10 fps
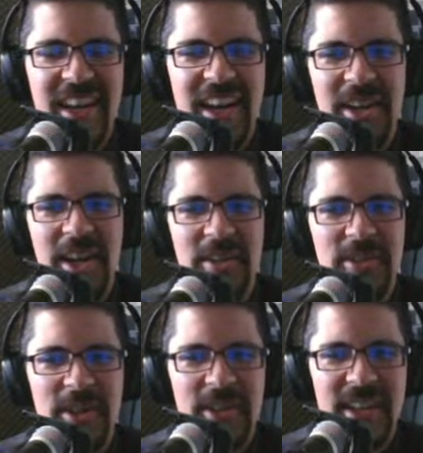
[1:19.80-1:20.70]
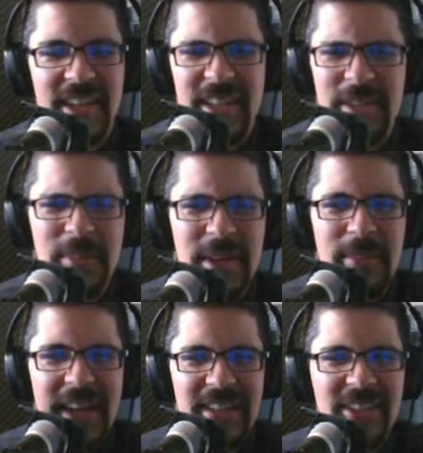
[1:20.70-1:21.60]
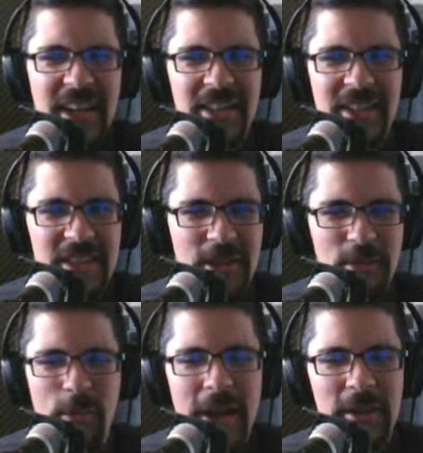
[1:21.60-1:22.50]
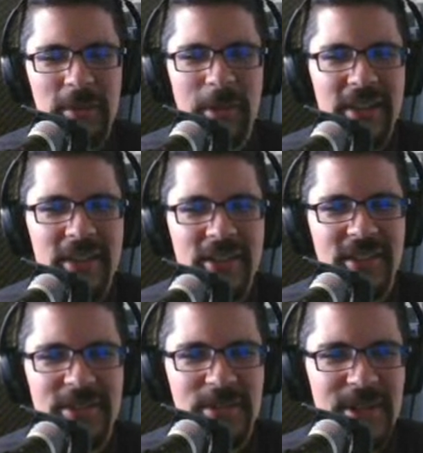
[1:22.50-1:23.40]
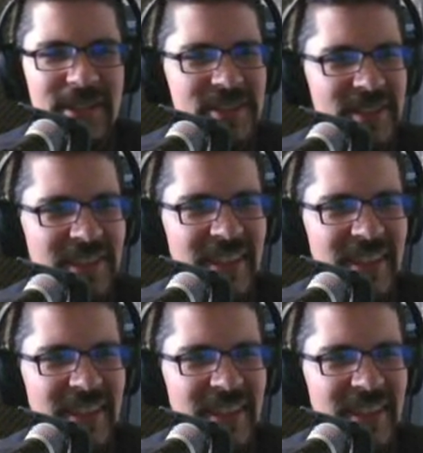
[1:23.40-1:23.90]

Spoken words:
I don't know. In my mind, it's kind of like this Wild West situation.